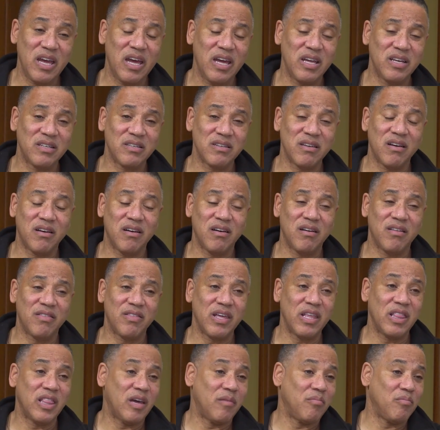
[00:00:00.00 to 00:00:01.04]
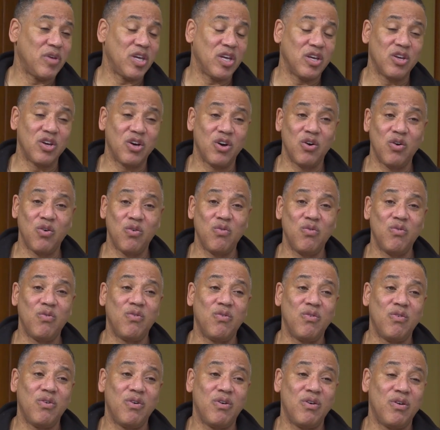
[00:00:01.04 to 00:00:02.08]
and they let me go
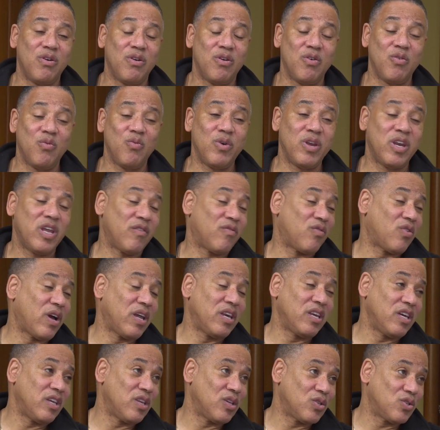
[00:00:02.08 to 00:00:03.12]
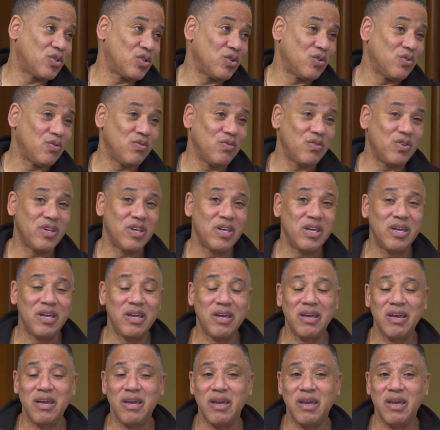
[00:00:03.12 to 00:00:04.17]
whenever I needed to,
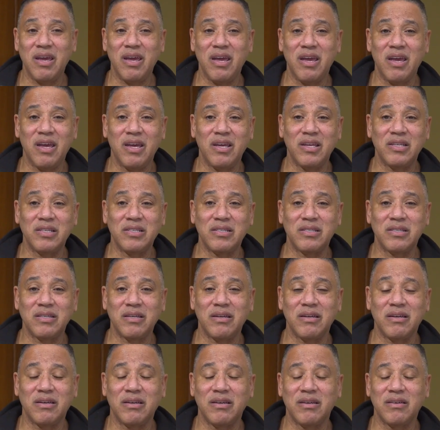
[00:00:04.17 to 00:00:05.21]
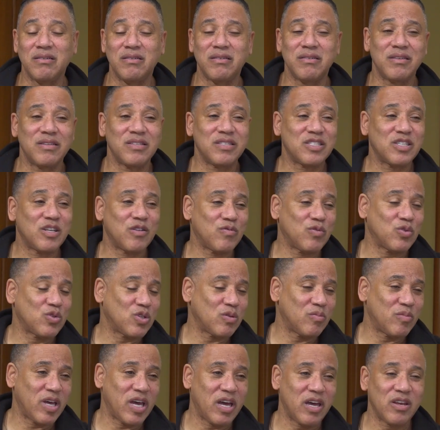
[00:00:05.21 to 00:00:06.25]
and several
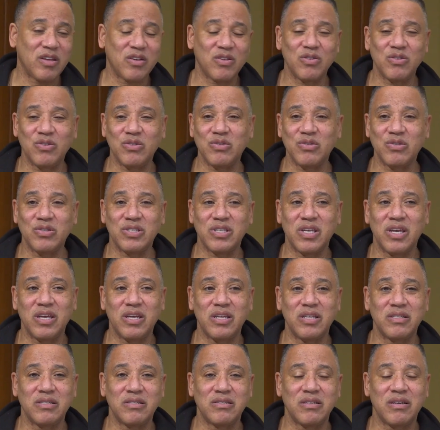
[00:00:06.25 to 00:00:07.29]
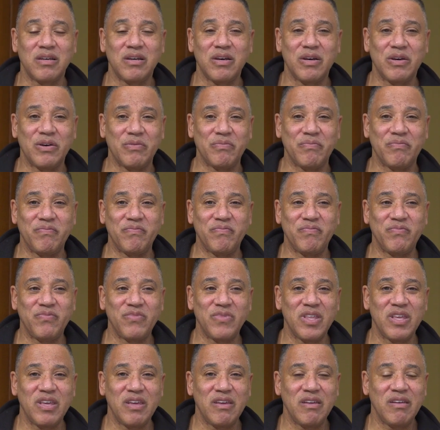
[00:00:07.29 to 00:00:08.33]
sabbaticals, and
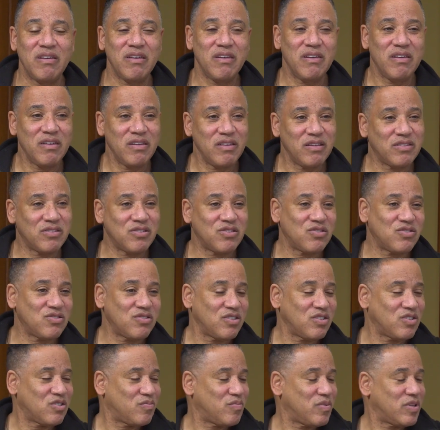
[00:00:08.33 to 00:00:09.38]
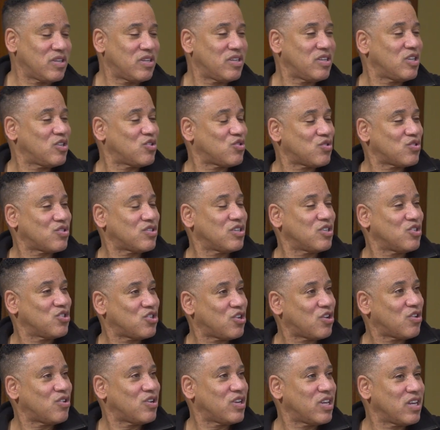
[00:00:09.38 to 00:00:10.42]
it's been an interesting
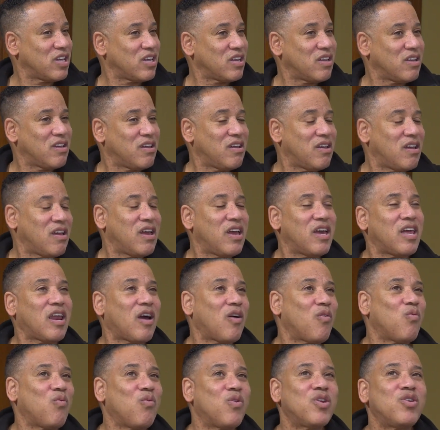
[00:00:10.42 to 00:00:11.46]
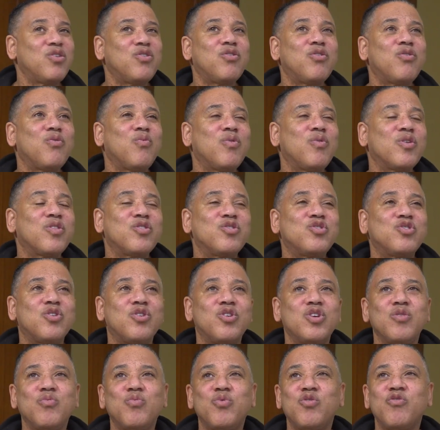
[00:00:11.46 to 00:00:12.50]
journey. And I wonder what the
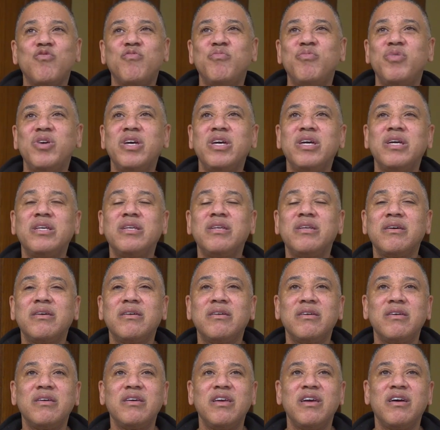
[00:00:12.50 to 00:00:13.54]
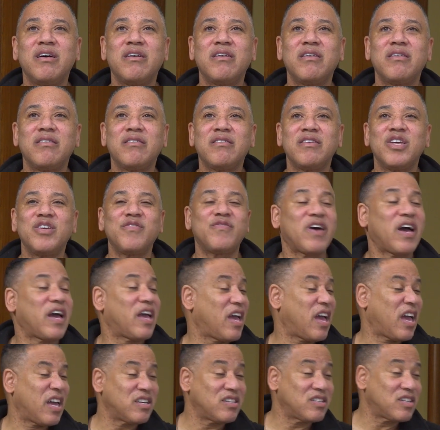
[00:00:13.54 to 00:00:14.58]
journey would have been if I
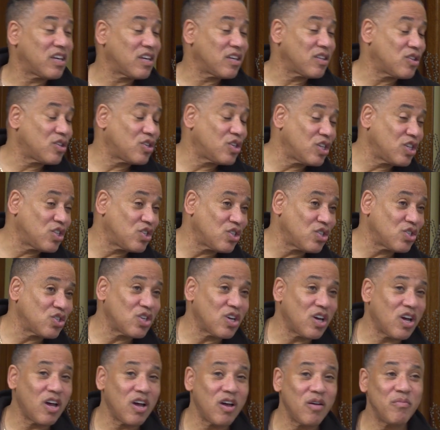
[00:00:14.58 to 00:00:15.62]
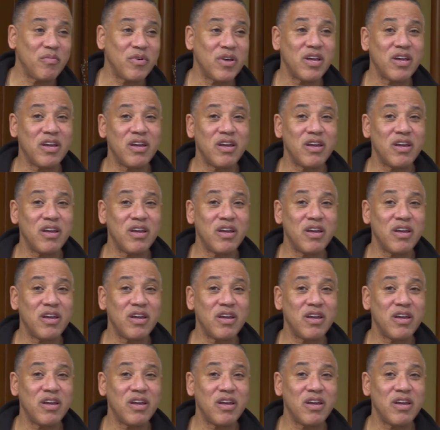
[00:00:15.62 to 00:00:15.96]
hadn't taken the teaching job.